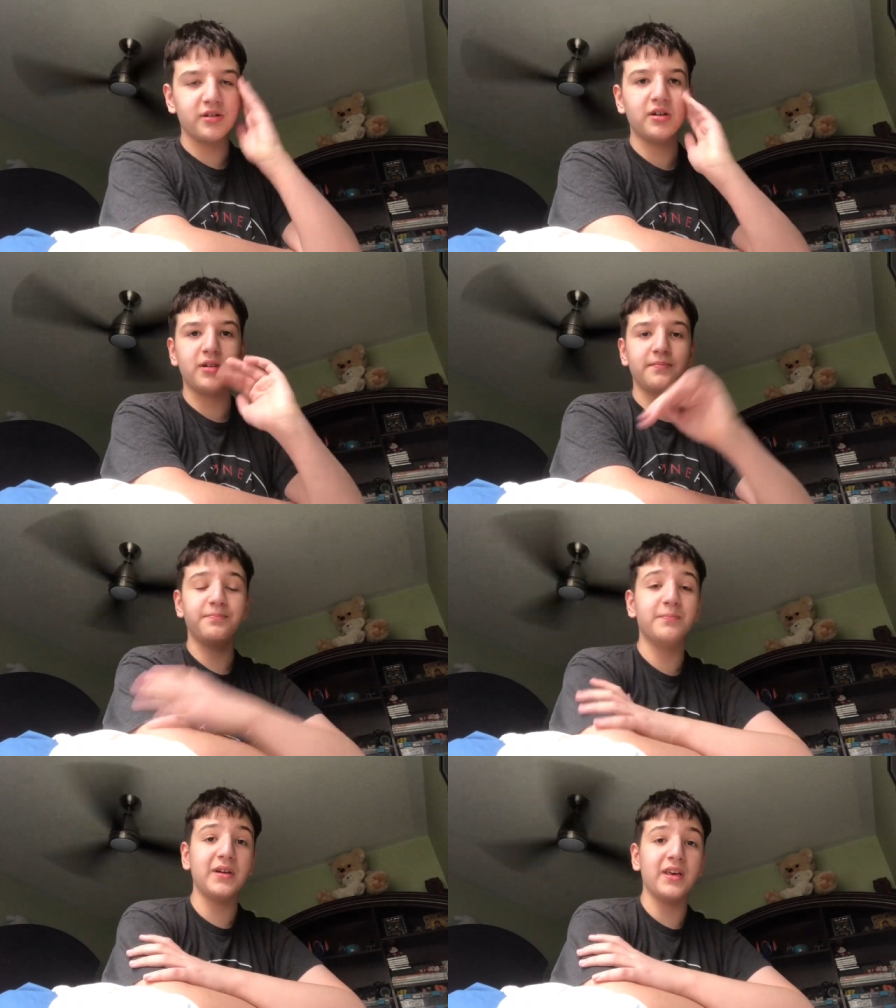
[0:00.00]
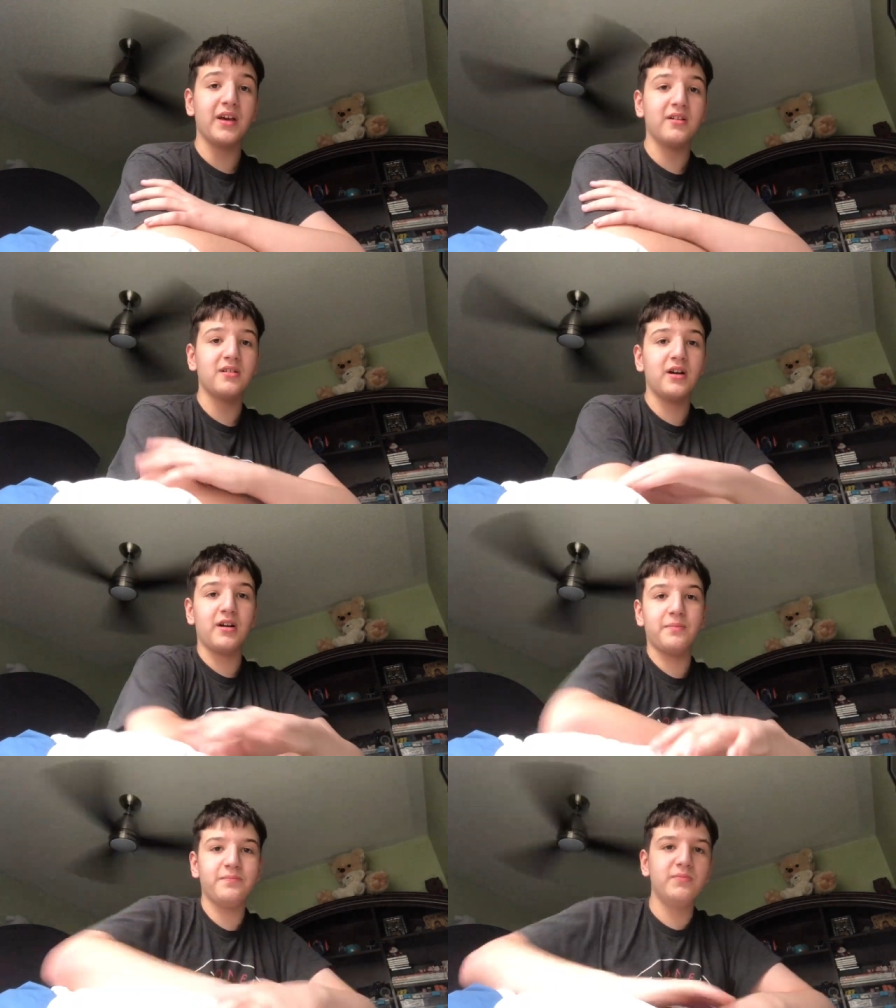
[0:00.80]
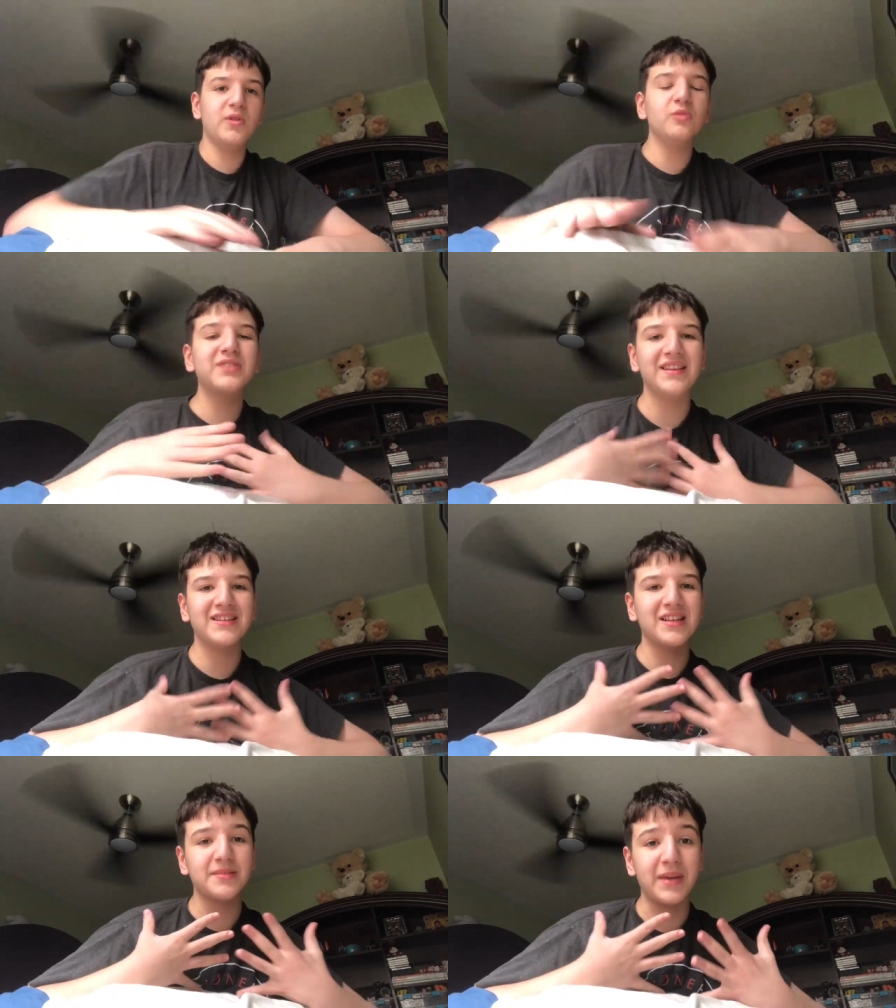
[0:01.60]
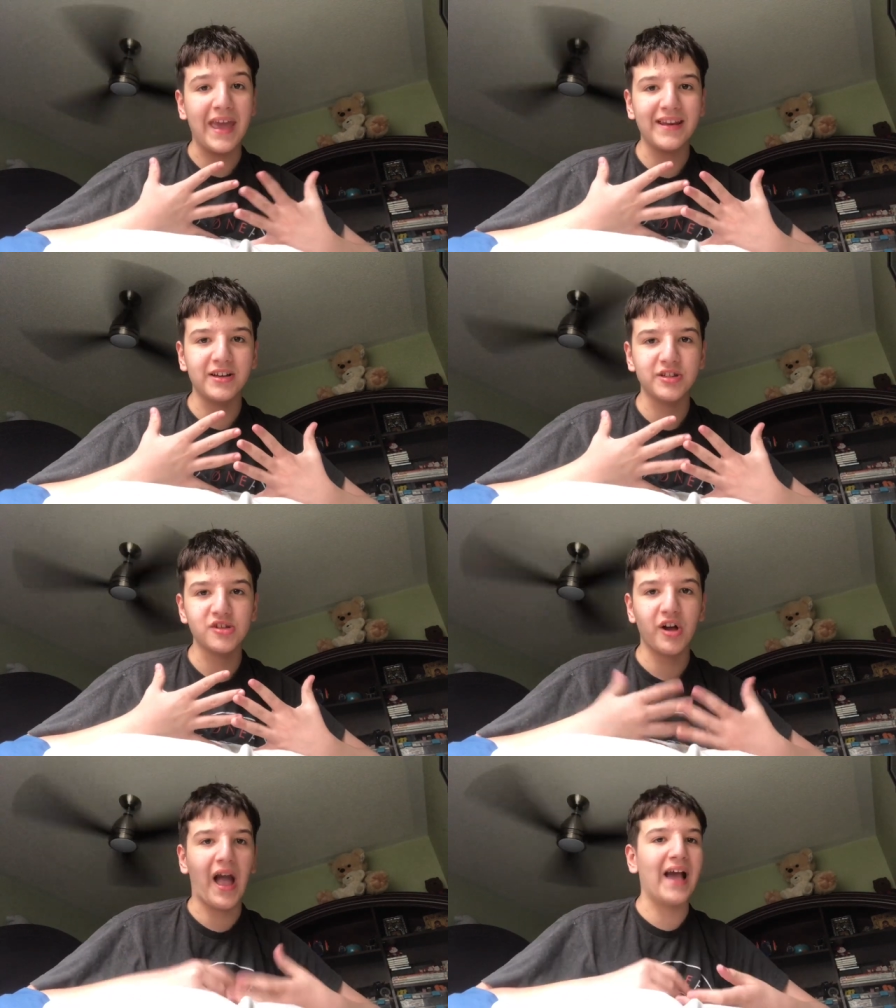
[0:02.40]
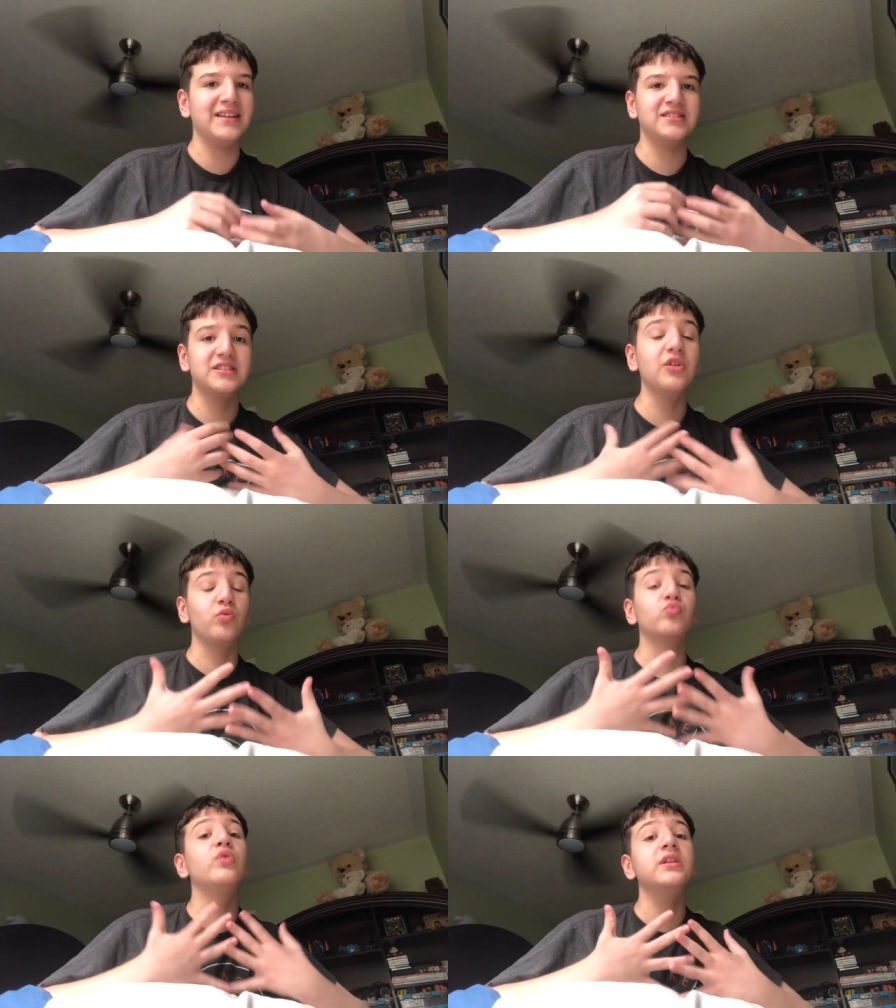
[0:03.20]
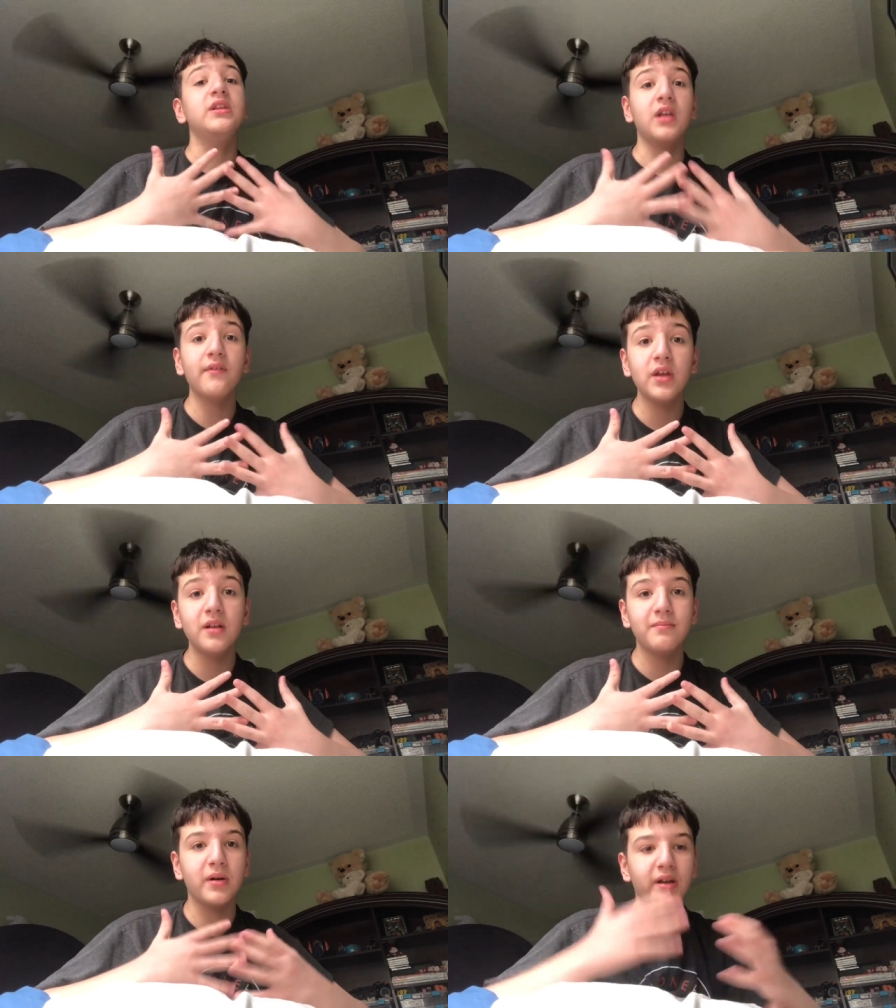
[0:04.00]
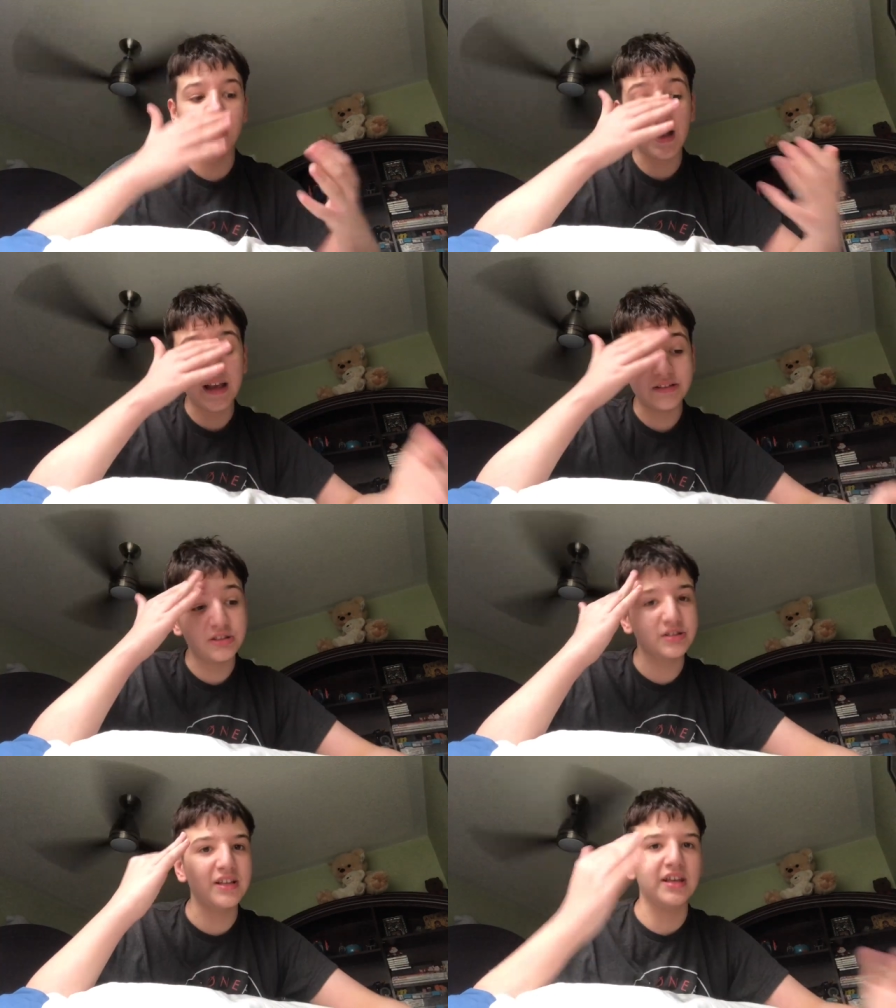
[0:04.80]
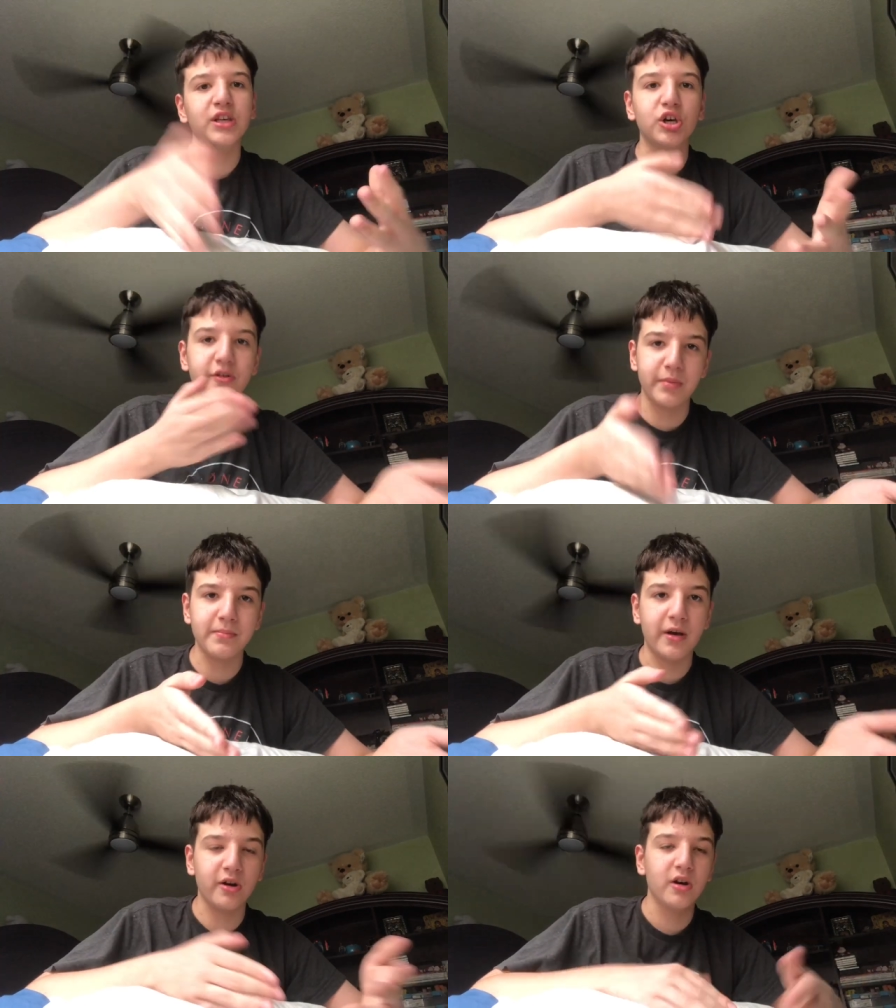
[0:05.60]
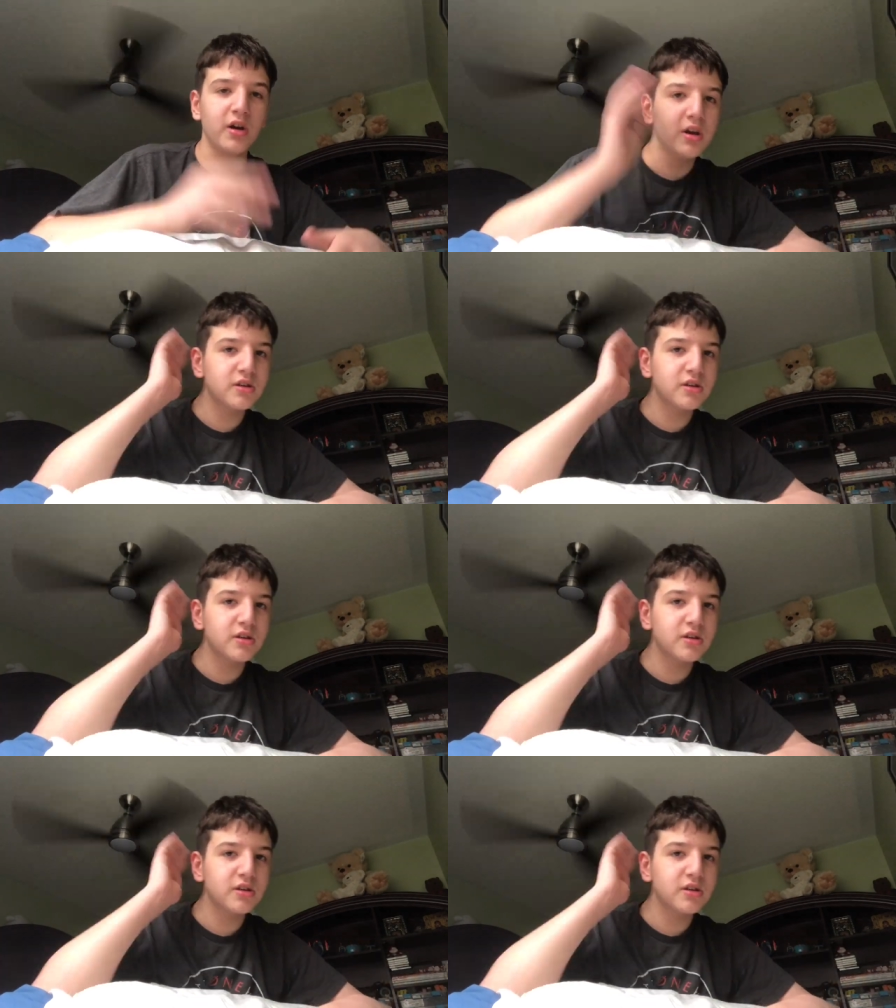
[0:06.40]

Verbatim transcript: Um but yeah, um don't take this as me hating on the song. I still really love it, but I just think it could have been better.